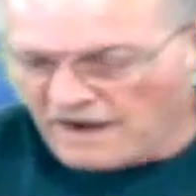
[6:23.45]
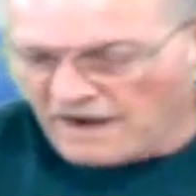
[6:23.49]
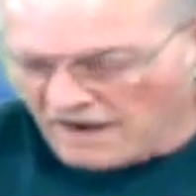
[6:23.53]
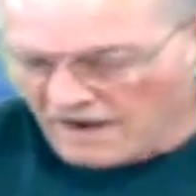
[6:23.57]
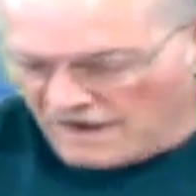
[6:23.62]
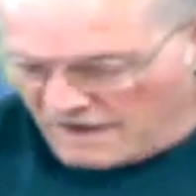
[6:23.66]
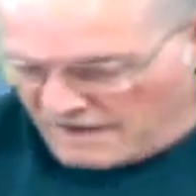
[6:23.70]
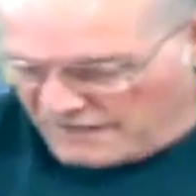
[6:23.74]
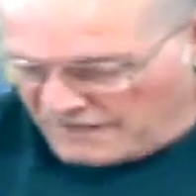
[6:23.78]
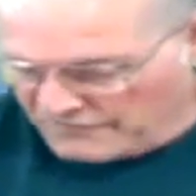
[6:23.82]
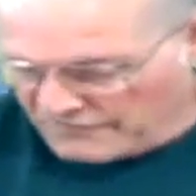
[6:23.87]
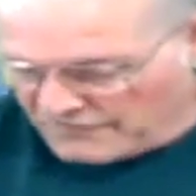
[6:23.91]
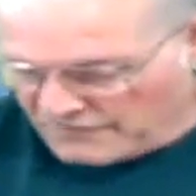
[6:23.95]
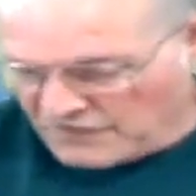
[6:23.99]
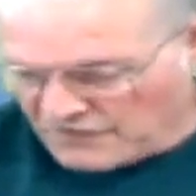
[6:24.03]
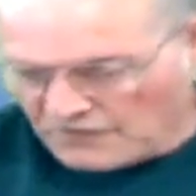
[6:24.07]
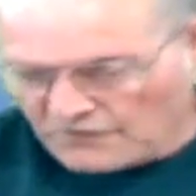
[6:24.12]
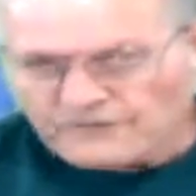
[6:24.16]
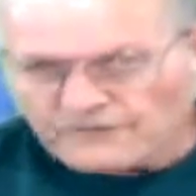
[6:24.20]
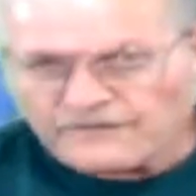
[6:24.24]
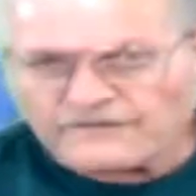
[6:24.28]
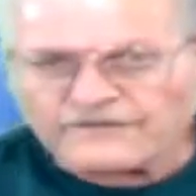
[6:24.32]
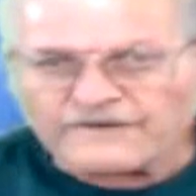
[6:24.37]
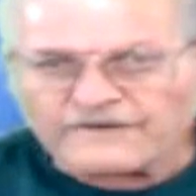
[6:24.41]

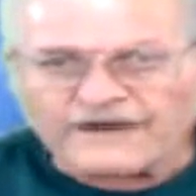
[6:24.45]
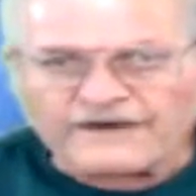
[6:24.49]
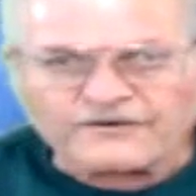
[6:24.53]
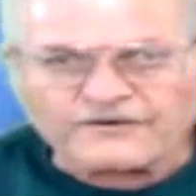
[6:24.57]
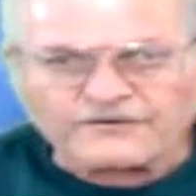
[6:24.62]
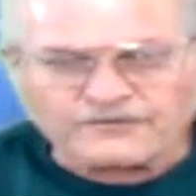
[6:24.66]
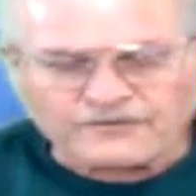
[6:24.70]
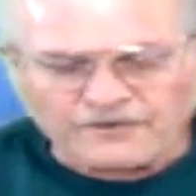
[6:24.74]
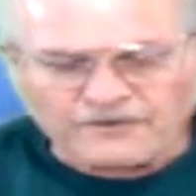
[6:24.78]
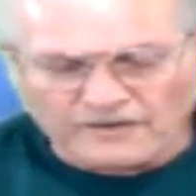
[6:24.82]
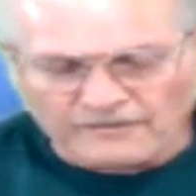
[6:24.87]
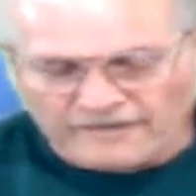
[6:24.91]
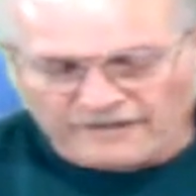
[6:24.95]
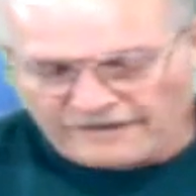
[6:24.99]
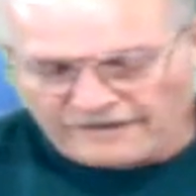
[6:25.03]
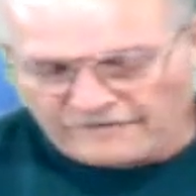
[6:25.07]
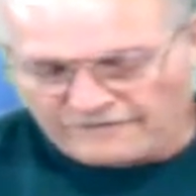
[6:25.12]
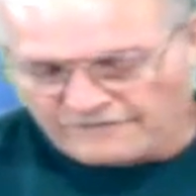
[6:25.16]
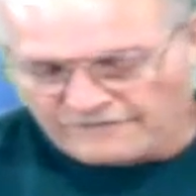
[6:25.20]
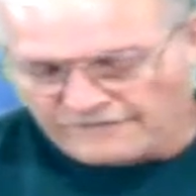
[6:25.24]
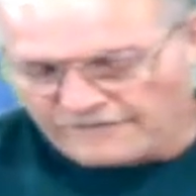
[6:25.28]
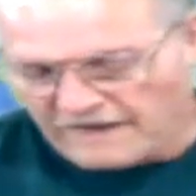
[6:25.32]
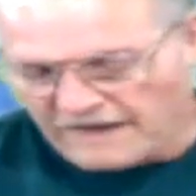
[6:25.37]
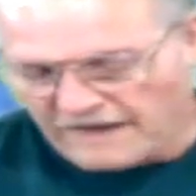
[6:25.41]
So take your drill bit
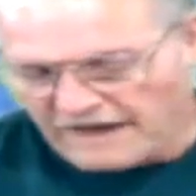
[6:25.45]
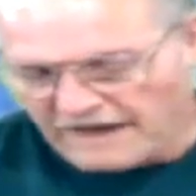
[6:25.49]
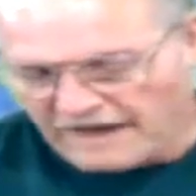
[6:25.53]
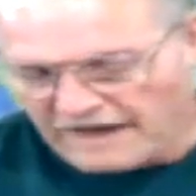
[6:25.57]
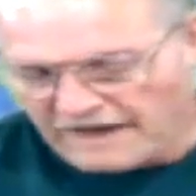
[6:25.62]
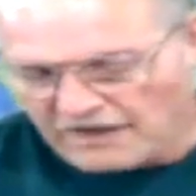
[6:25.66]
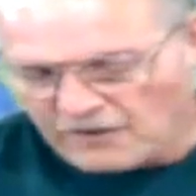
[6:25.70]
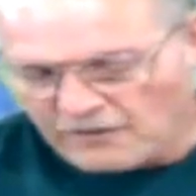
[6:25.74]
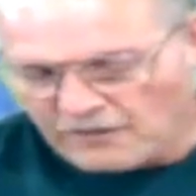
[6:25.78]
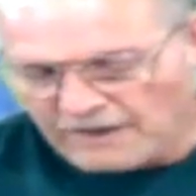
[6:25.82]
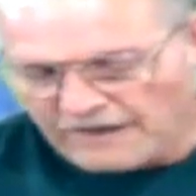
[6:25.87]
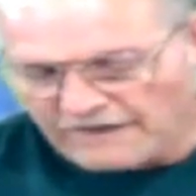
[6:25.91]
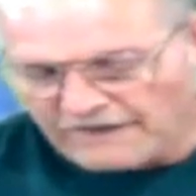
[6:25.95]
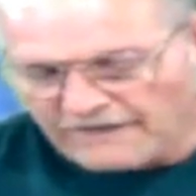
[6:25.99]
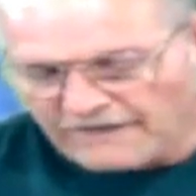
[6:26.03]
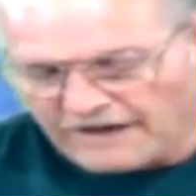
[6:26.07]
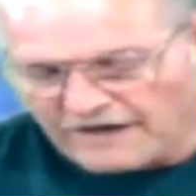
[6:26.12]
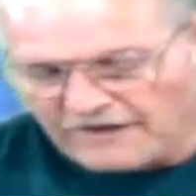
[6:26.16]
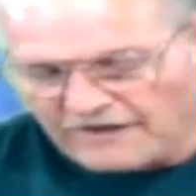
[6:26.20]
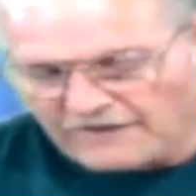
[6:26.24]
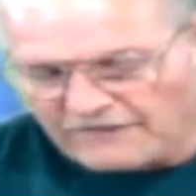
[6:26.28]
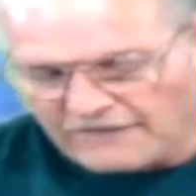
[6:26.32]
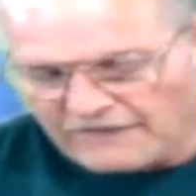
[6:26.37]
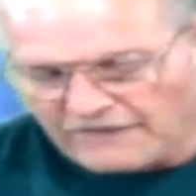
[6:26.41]
and go in
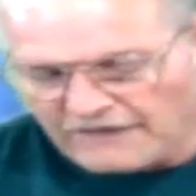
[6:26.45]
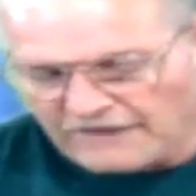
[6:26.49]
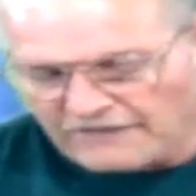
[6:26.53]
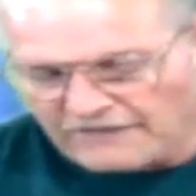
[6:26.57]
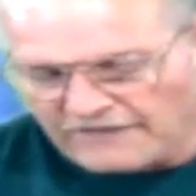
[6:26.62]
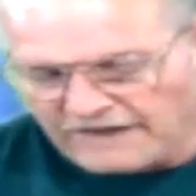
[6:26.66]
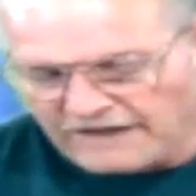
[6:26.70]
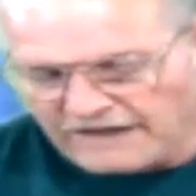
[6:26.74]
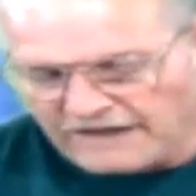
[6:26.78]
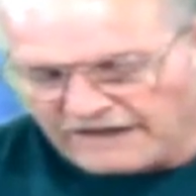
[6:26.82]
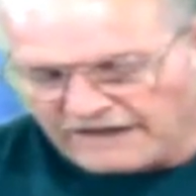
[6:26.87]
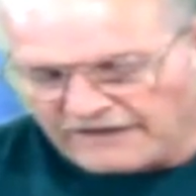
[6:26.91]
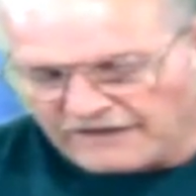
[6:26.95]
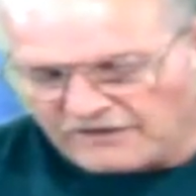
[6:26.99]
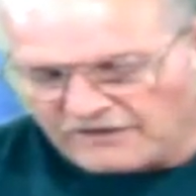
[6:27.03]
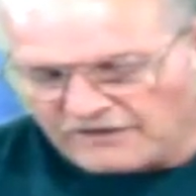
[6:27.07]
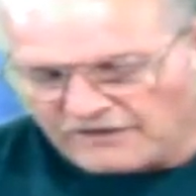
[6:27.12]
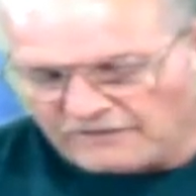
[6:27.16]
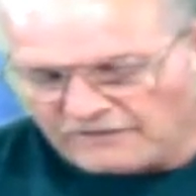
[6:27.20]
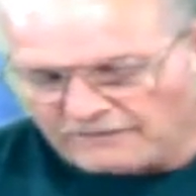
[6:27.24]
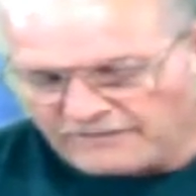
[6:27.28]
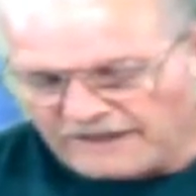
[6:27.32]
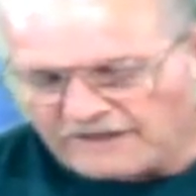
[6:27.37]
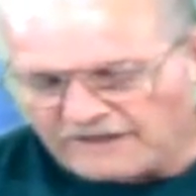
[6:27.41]
there. The
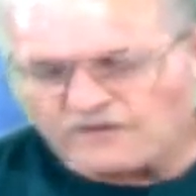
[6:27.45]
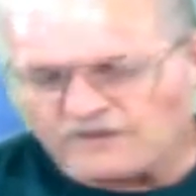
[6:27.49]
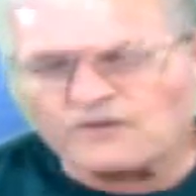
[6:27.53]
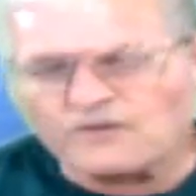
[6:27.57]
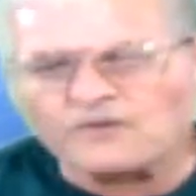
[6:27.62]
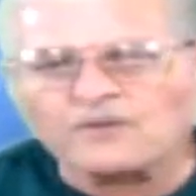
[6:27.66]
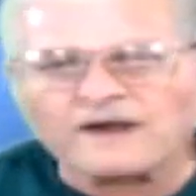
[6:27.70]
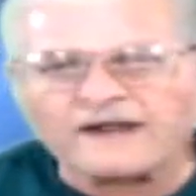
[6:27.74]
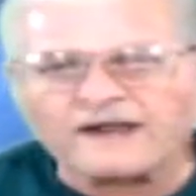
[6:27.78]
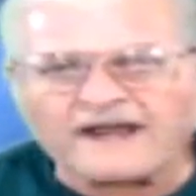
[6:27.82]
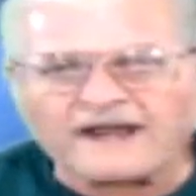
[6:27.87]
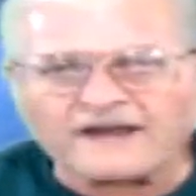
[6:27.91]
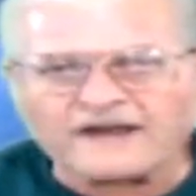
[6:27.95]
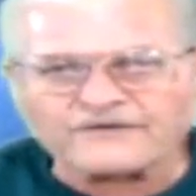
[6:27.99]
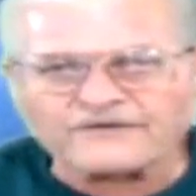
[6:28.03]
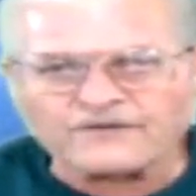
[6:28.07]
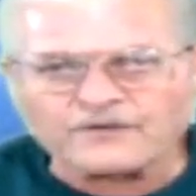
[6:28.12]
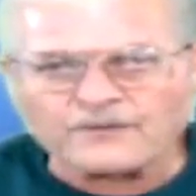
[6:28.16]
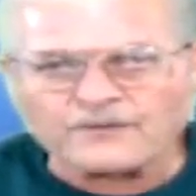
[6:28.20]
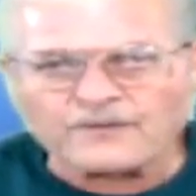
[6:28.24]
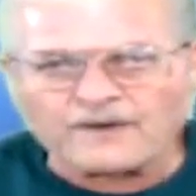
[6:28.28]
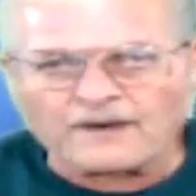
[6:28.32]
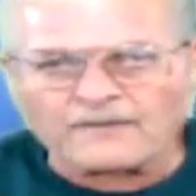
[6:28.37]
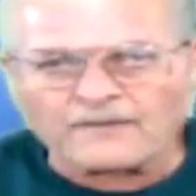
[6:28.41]
bit will catch the
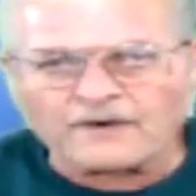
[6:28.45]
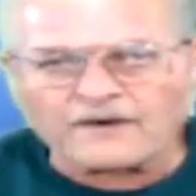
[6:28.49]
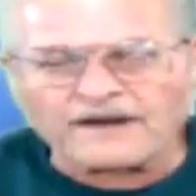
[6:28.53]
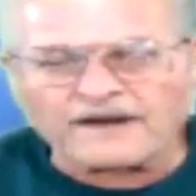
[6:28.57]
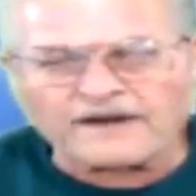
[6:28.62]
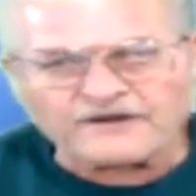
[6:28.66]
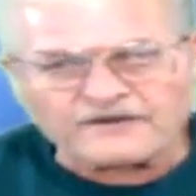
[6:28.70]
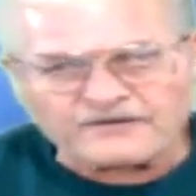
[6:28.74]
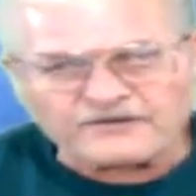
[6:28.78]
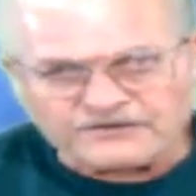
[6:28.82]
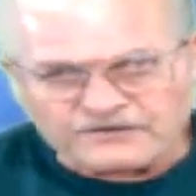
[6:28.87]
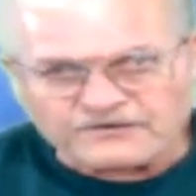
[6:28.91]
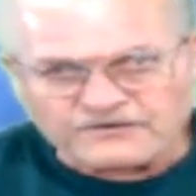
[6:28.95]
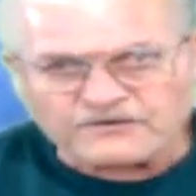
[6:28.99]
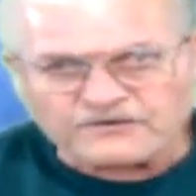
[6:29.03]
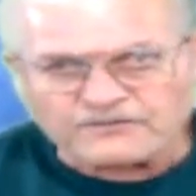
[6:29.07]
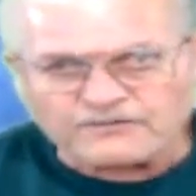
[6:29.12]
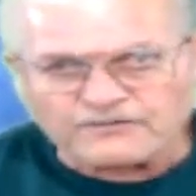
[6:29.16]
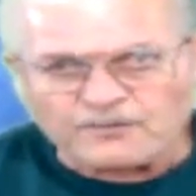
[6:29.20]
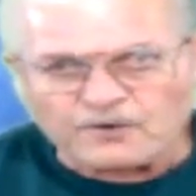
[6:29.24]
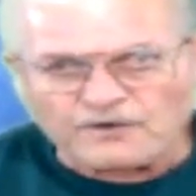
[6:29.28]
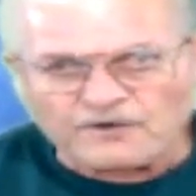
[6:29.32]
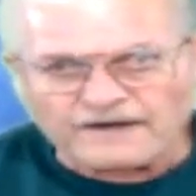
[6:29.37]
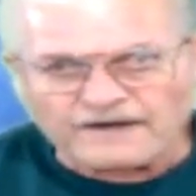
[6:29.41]
rubber and it should just
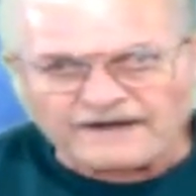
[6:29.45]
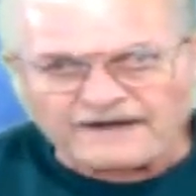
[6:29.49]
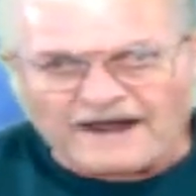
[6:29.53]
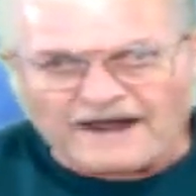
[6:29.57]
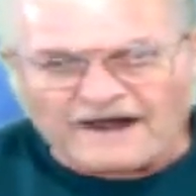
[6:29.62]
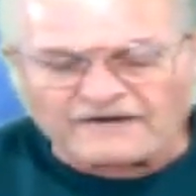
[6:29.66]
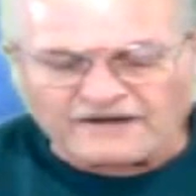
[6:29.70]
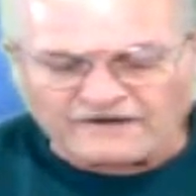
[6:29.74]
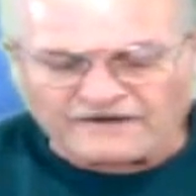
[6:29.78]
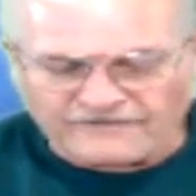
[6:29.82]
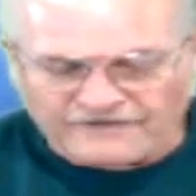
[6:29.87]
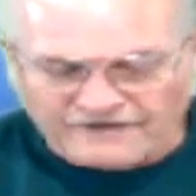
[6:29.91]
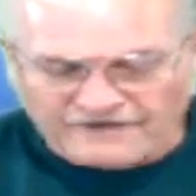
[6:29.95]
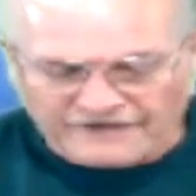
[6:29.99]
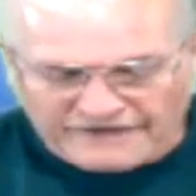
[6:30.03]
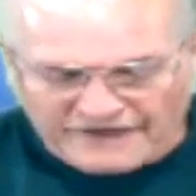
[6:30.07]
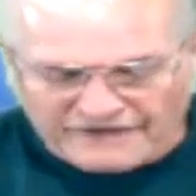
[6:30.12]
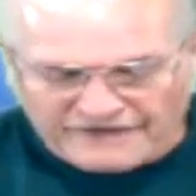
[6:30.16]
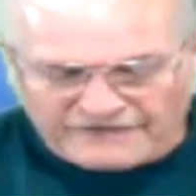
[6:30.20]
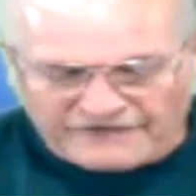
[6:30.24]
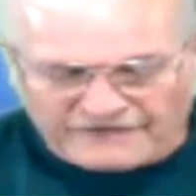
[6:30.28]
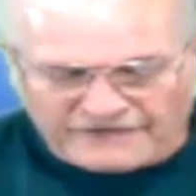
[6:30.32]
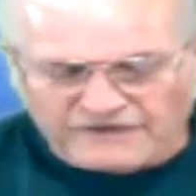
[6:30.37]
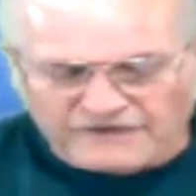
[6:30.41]
pull it out. If it
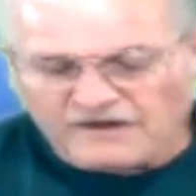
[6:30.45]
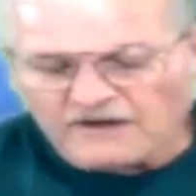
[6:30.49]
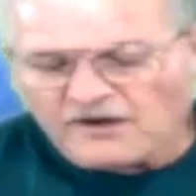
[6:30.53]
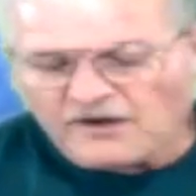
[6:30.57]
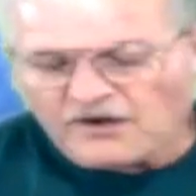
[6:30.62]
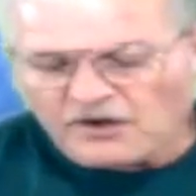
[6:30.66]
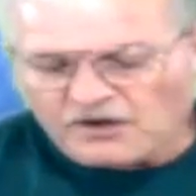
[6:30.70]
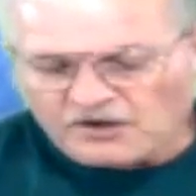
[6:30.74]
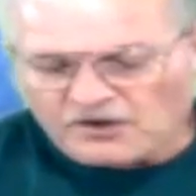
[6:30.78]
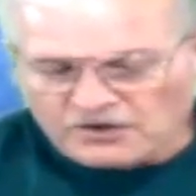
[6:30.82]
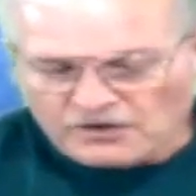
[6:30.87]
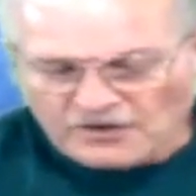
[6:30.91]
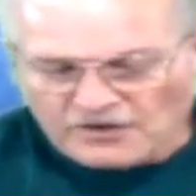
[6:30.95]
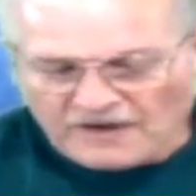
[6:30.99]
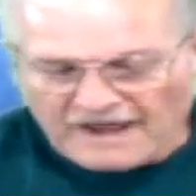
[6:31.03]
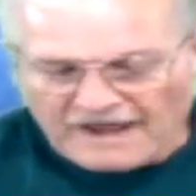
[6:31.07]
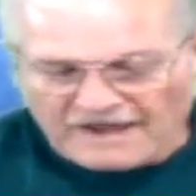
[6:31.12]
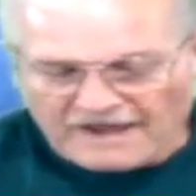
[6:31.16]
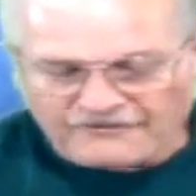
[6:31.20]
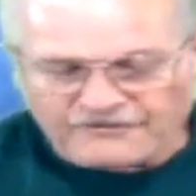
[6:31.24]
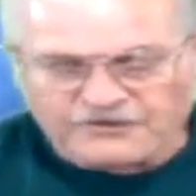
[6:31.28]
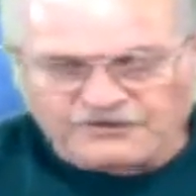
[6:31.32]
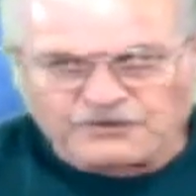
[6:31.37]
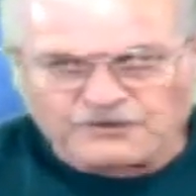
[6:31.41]
doesn't, you'll
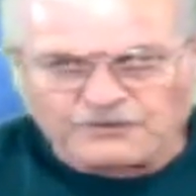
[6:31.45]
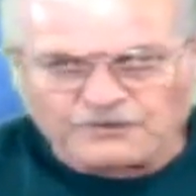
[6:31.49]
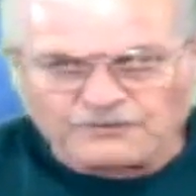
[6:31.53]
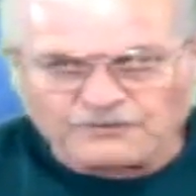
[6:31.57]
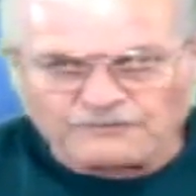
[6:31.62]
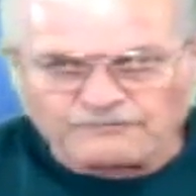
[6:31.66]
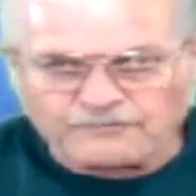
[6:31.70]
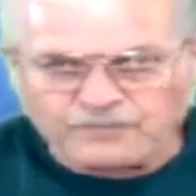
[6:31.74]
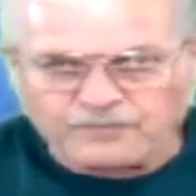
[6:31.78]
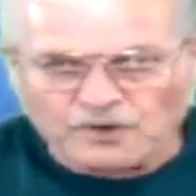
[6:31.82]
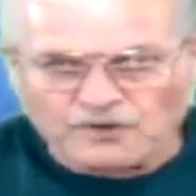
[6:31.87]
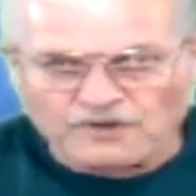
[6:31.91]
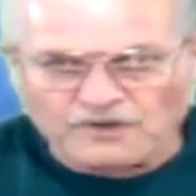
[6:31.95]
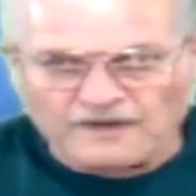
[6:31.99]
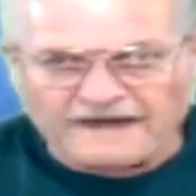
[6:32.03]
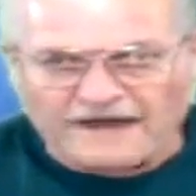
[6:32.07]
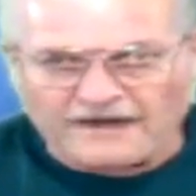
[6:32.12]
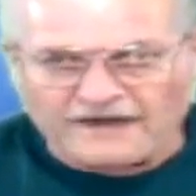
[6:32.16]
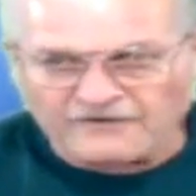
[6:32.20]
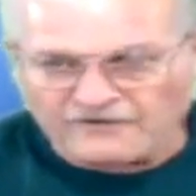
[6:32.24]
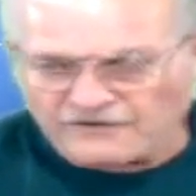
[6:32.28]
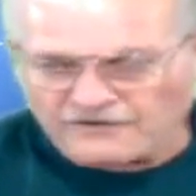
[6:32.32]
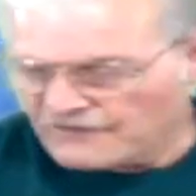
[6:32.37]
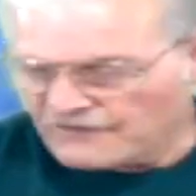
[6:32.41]
have to pull it
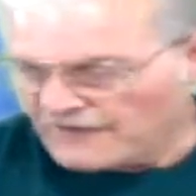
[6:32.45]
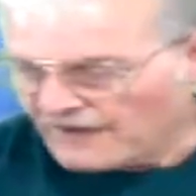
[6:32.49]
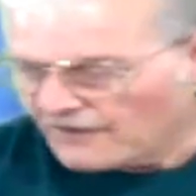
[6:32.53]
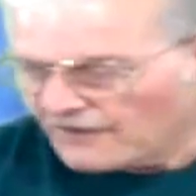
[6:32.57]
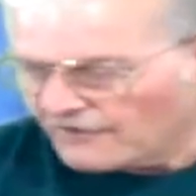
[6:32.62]
out yourself.